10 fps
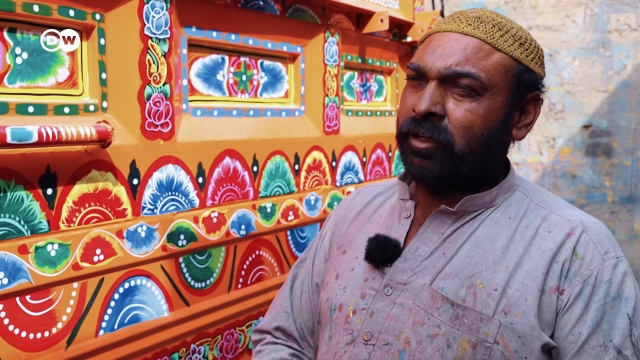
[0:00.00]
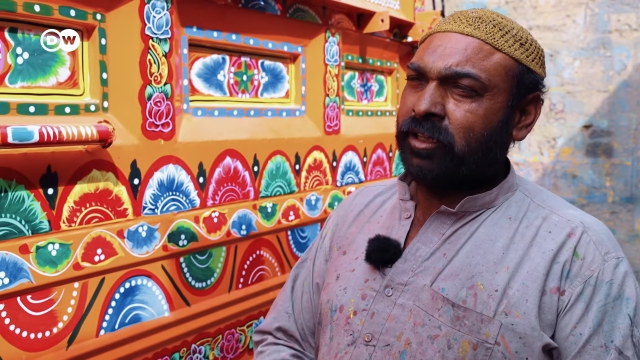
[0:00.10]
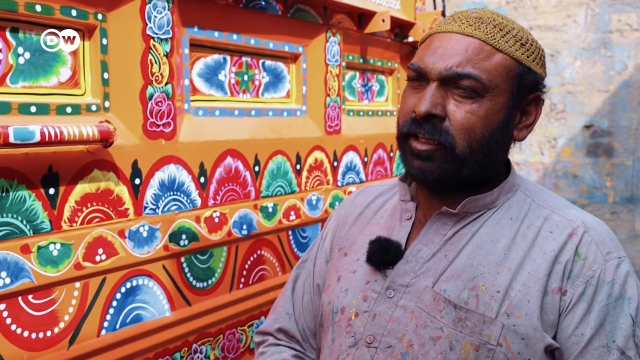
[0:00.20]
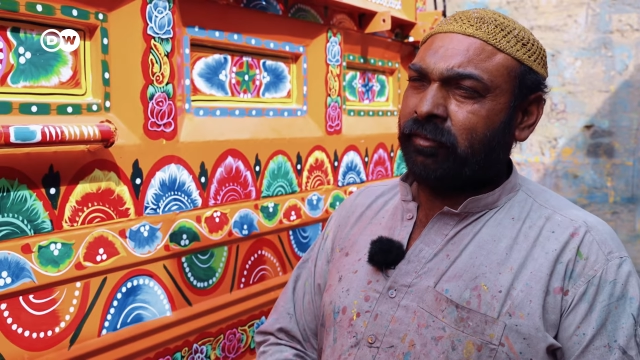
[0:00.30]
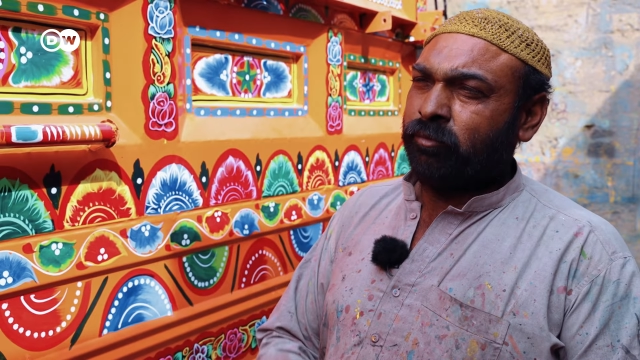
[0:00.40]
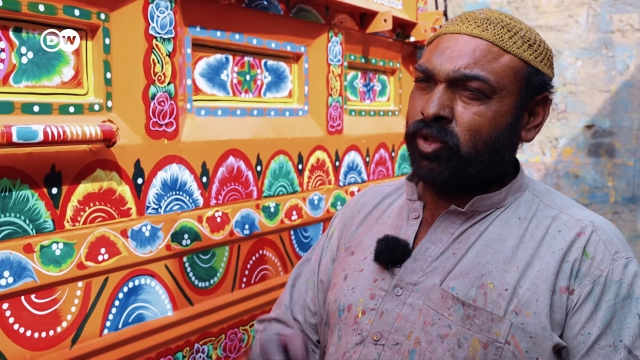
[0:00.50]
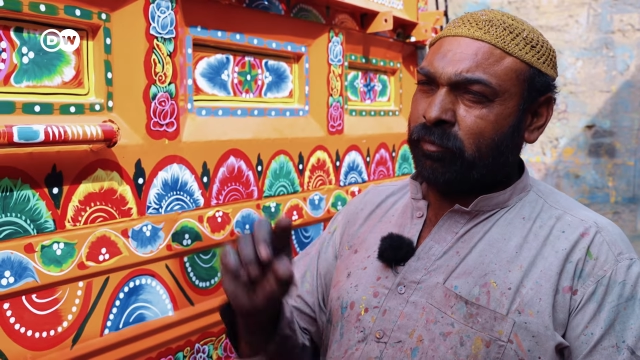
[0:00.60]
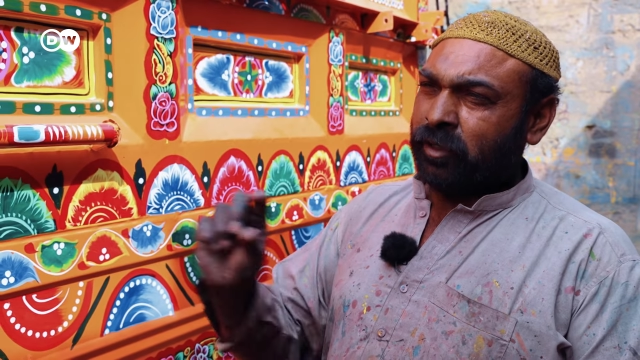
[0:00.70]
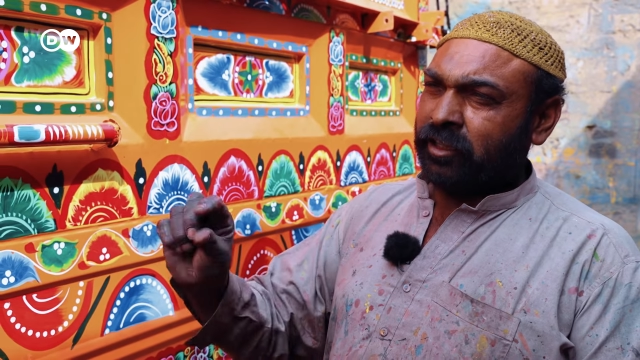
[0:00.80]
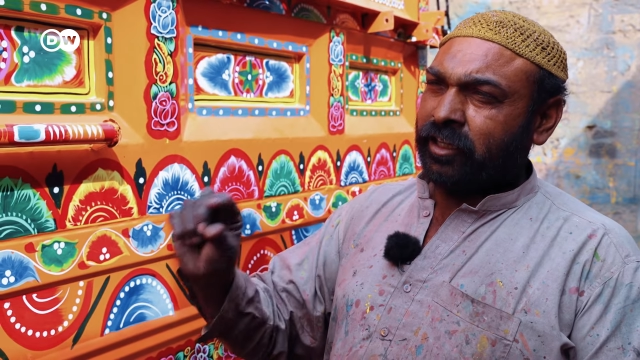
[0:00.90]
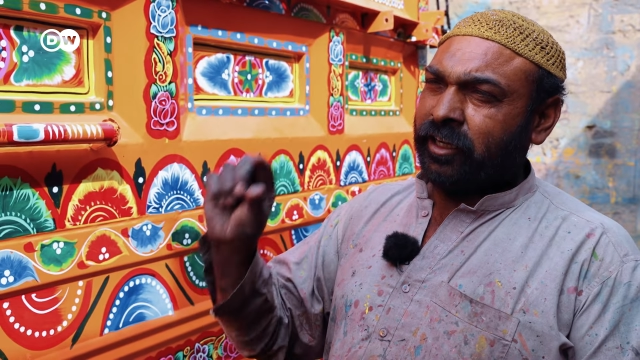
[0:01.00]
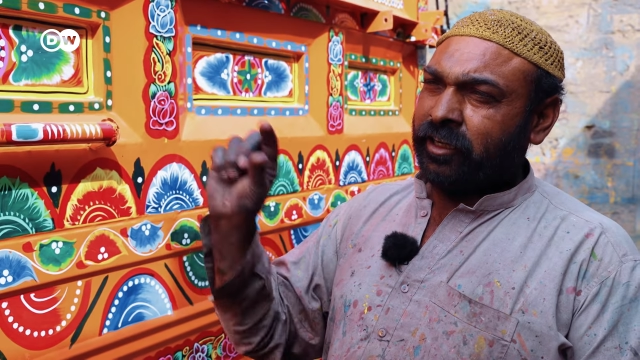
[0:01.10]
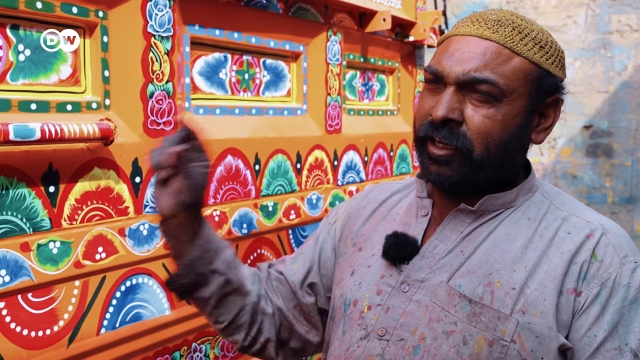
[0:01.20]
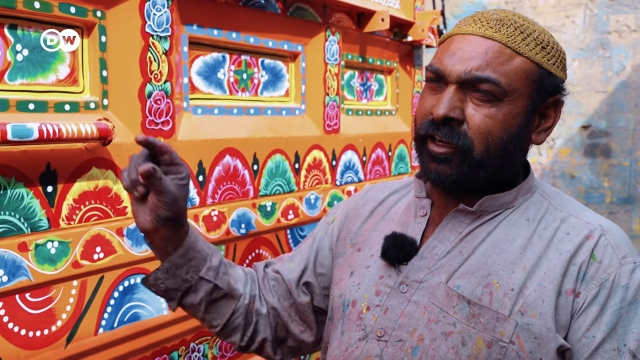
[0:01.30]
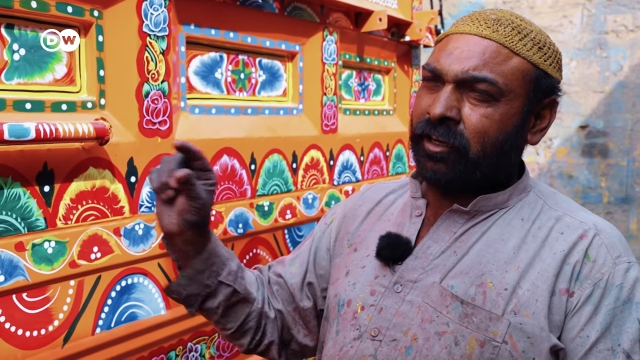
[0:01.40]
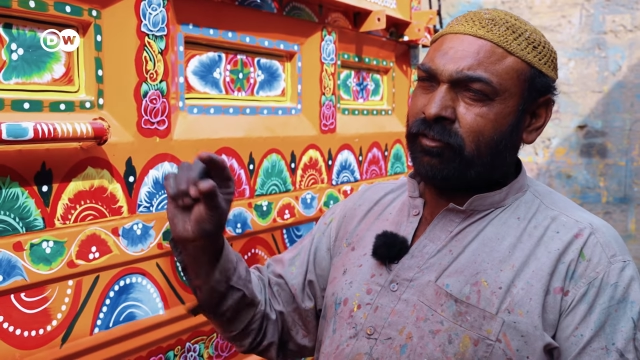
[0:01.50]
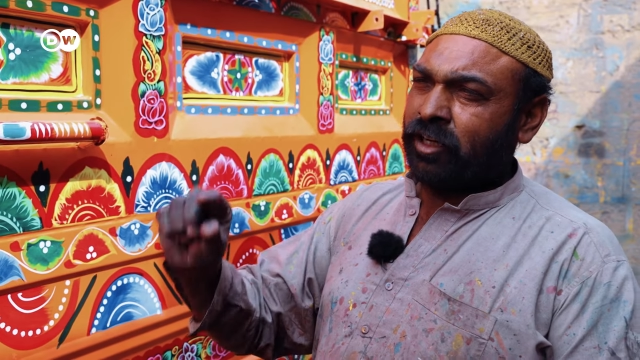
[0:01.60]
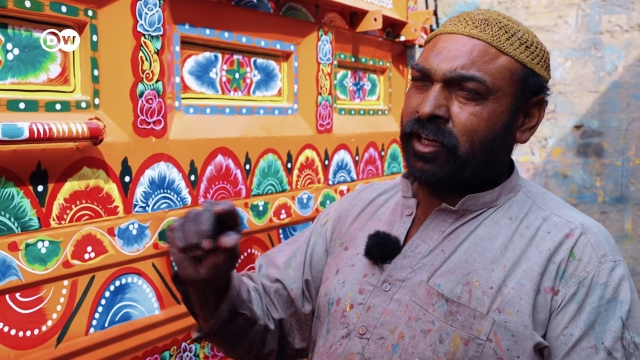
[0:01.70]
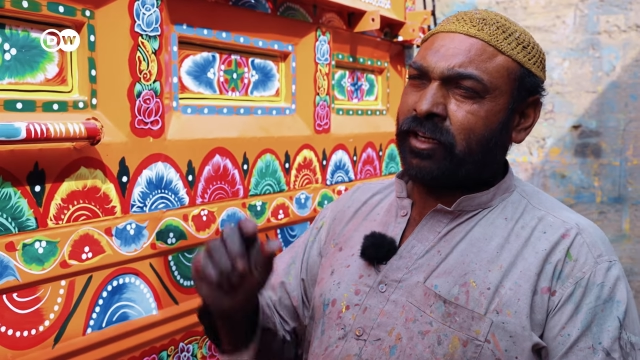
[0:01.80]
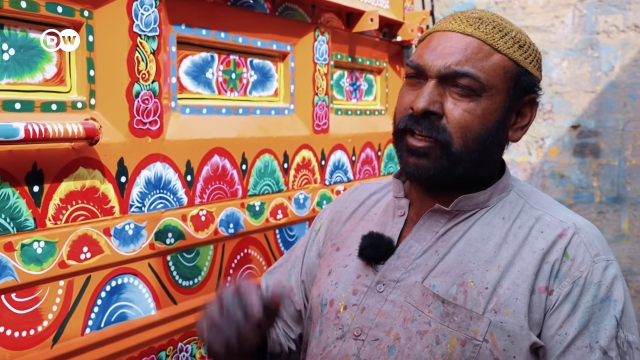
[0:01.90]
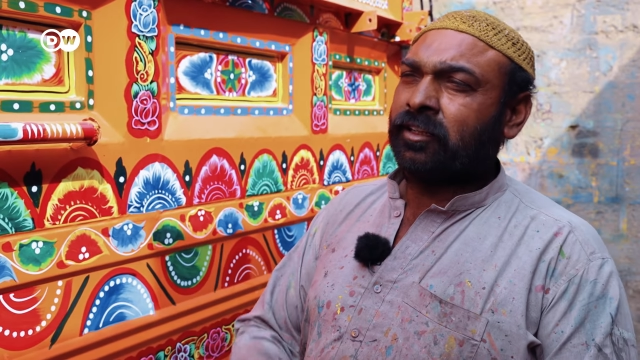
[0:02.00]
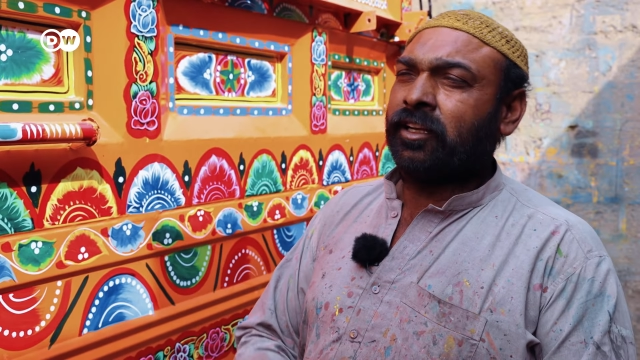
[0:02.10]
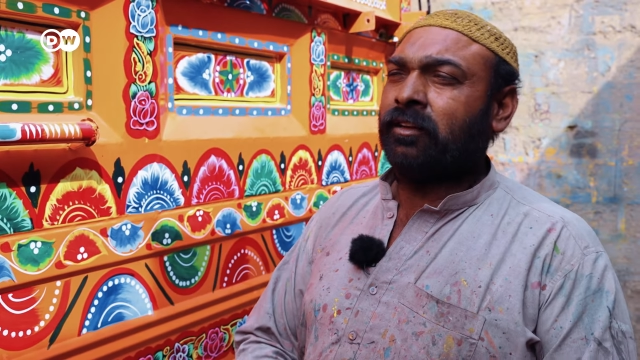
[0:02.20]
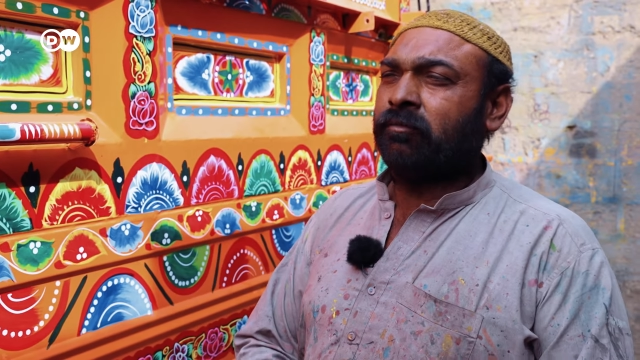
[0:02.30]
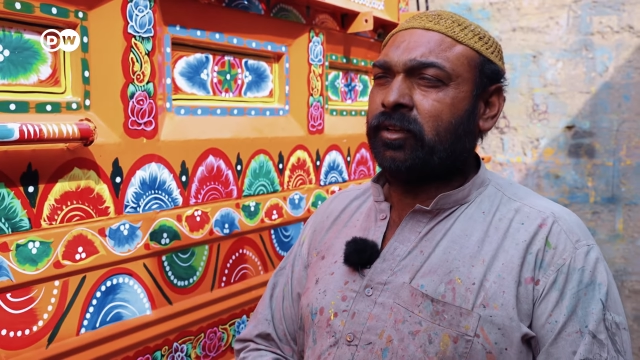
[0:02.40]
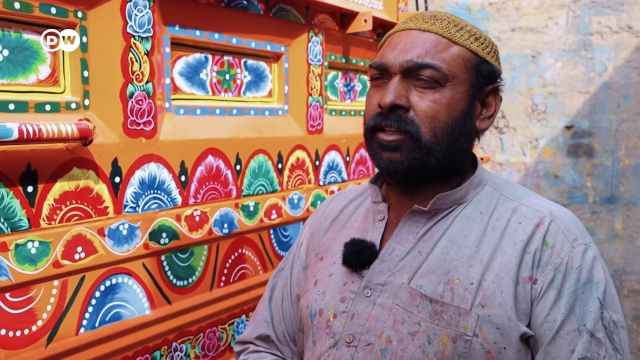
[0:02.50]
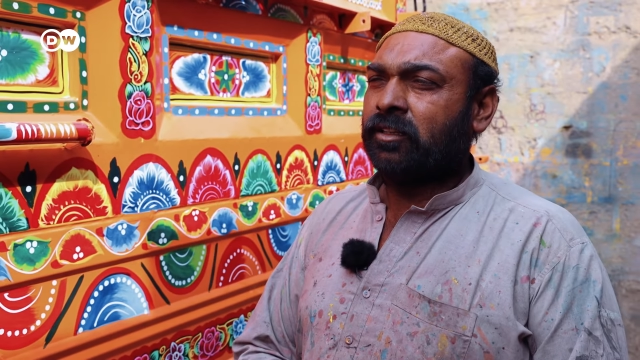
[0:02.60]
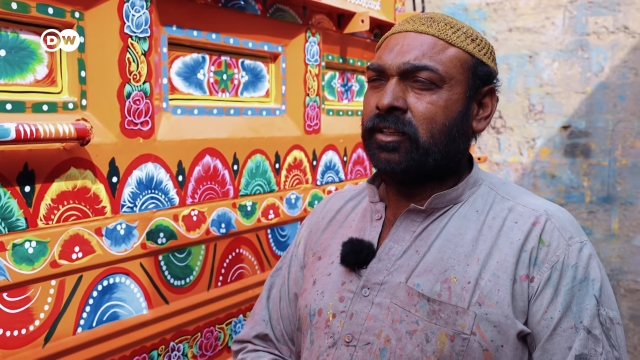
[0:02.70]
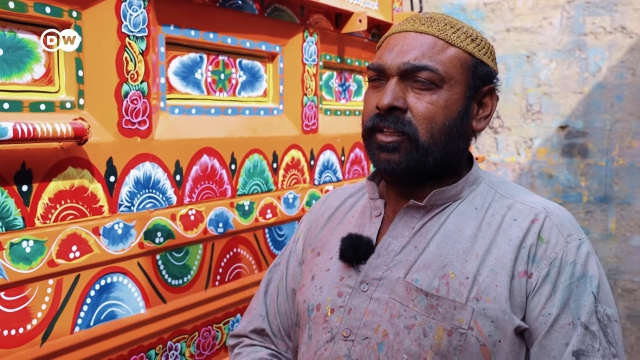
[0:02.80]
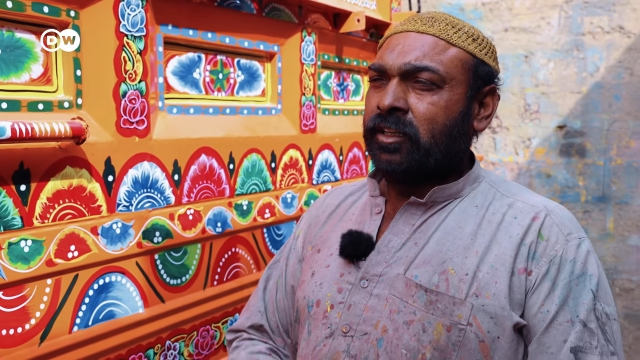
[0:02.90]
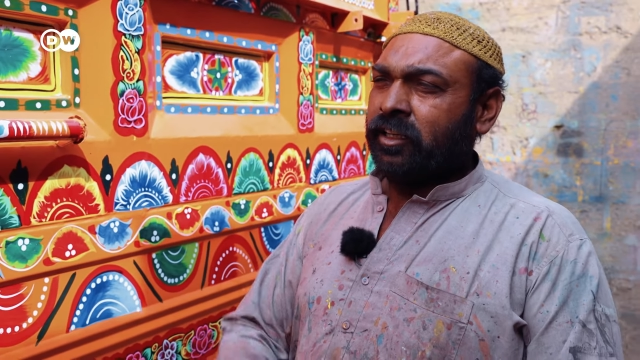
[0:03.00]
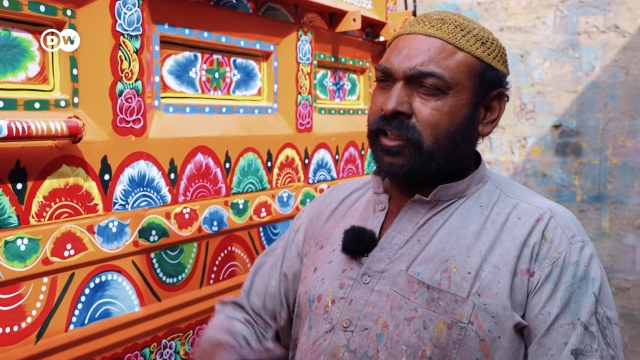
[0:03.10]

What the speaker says: rupees, around 1,000 euros.